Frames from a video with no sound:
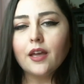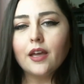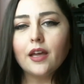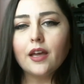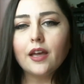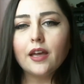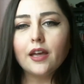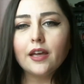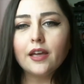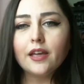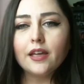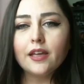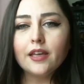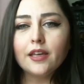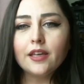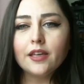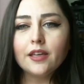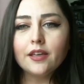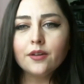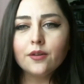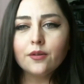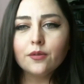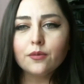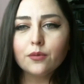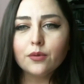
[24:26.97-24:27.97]

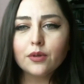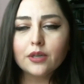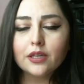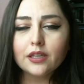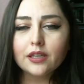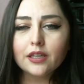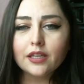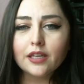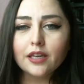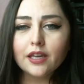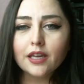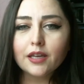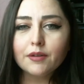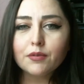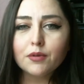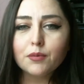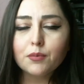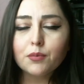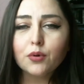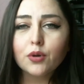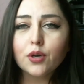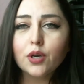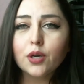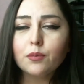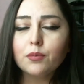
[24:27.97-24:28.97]
I really have a
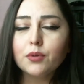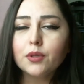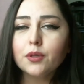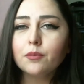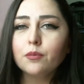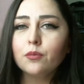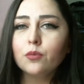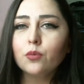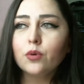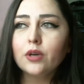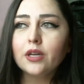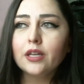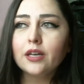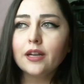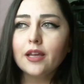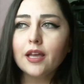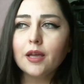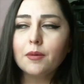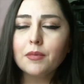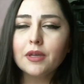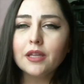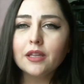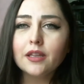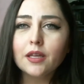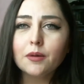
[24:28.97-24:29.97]
problem when
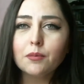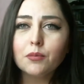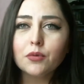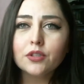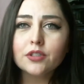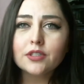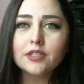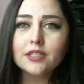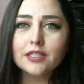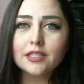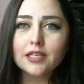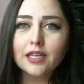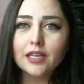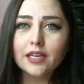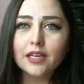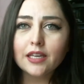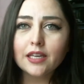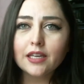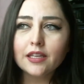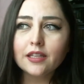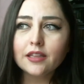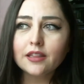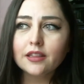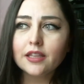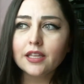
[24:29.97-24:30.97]
MLMers
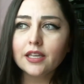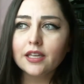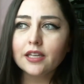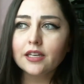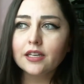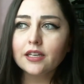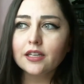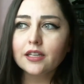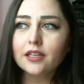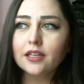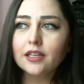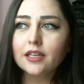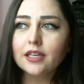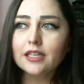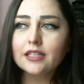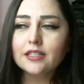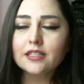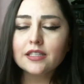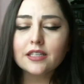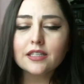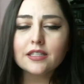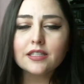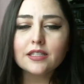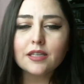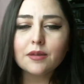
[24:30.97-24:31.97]
say that it's
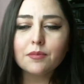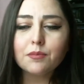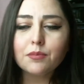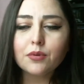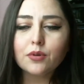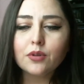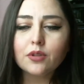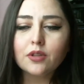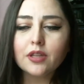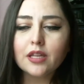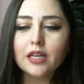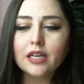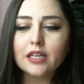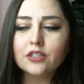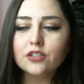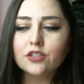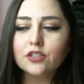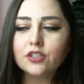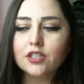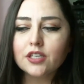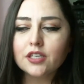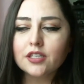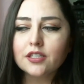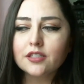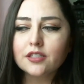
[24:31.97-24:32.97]
as simple as
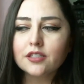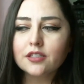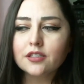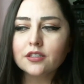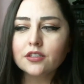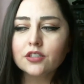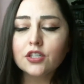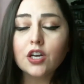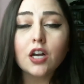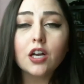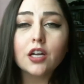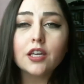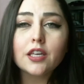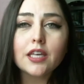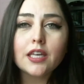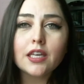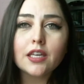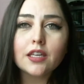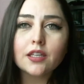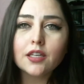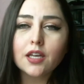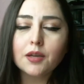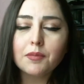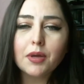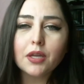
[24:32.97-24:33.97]
just
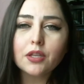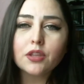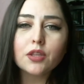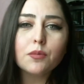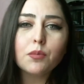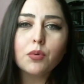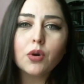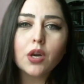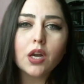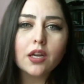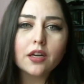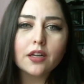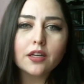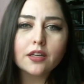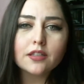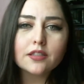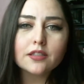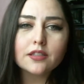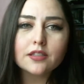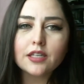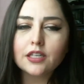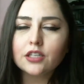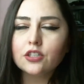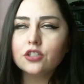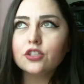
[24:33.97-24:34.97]
talking about the
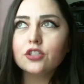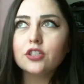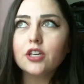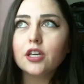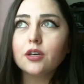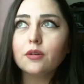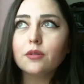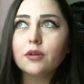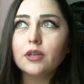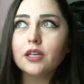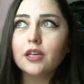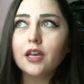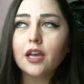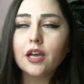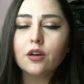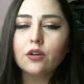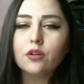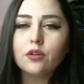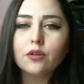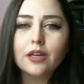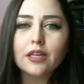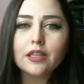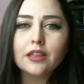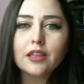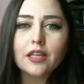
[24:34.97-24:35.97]
products and sharing how
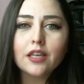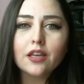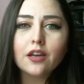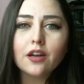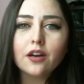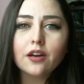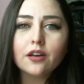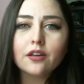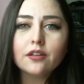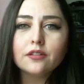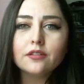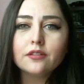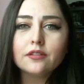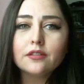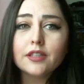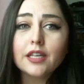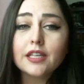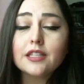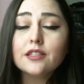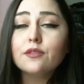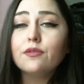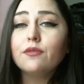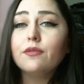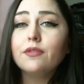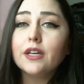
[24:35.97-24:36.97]
great they are.
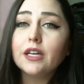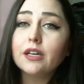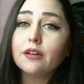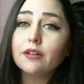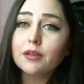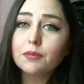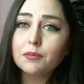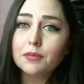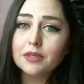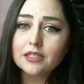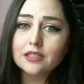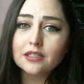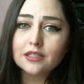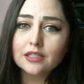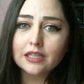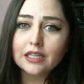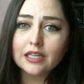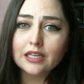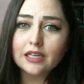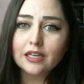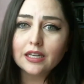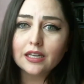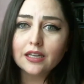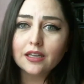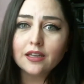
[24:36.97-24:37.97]
That's very
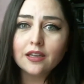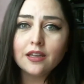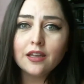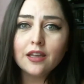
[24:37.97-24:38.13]
misleading.